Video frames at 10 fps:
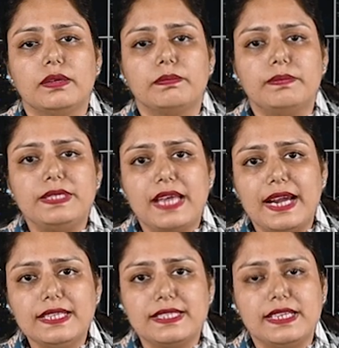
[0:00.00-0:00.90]

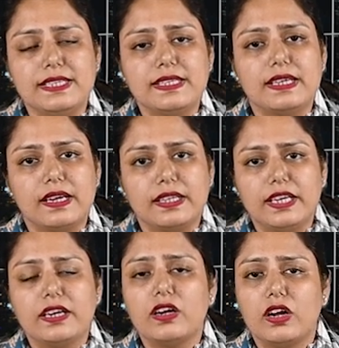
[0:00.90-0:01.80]
Besides this,
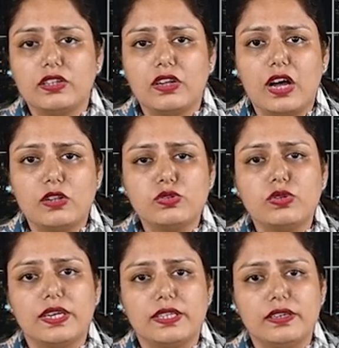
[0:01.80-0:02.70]
there are also
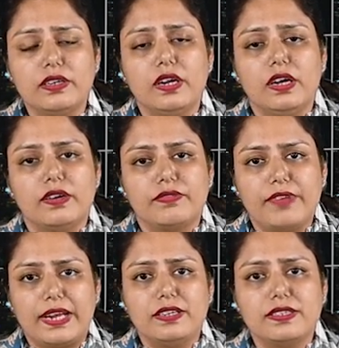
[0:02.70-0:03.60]
other
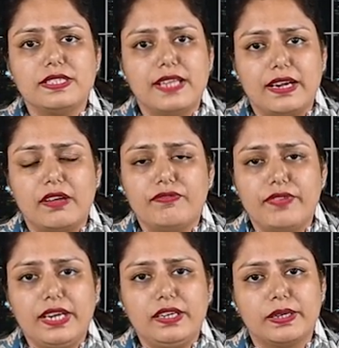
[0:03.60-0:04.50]
factors that
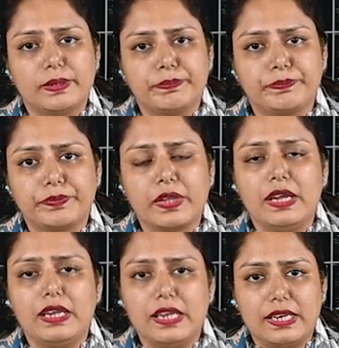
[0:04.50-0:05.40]
affect
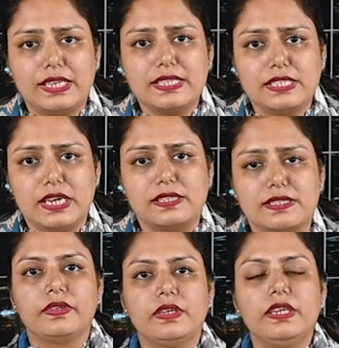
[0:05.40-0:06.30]
learning
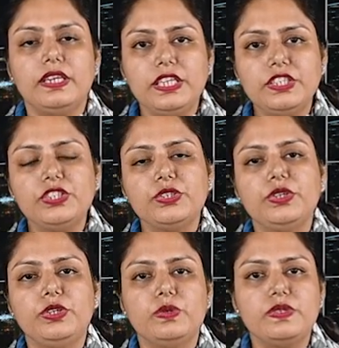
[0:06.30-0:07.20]
styles. Teachers should
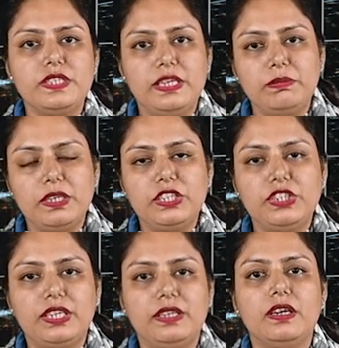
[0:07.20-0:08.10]
use team
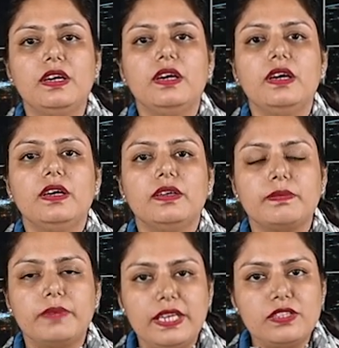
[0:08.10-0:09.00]
teaching,
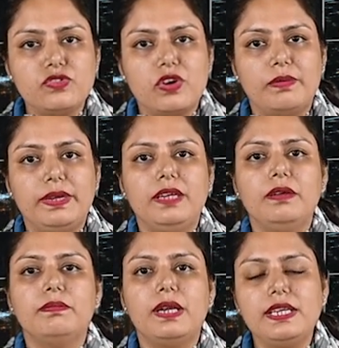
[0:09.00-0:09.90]
brainstorming,
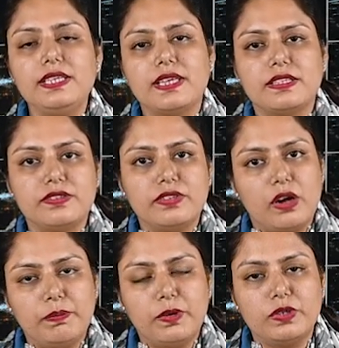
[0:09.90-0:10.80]
multisensory
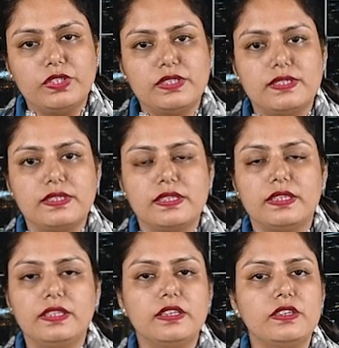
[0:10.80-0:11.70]
approaches.
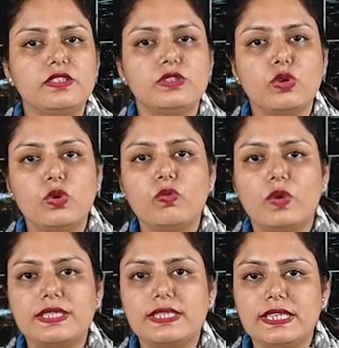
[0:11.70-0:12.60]
There is no
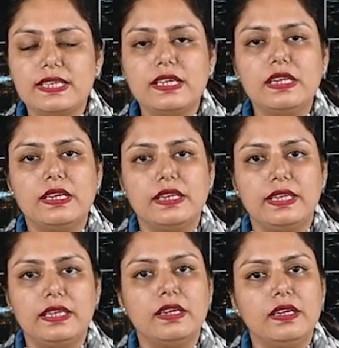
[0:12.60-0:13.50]
one single
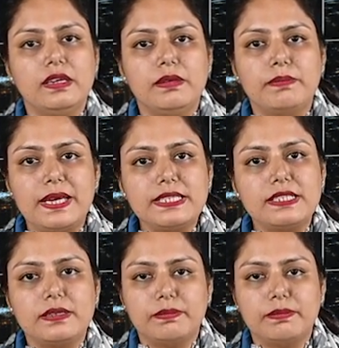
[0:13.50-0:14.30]
learning best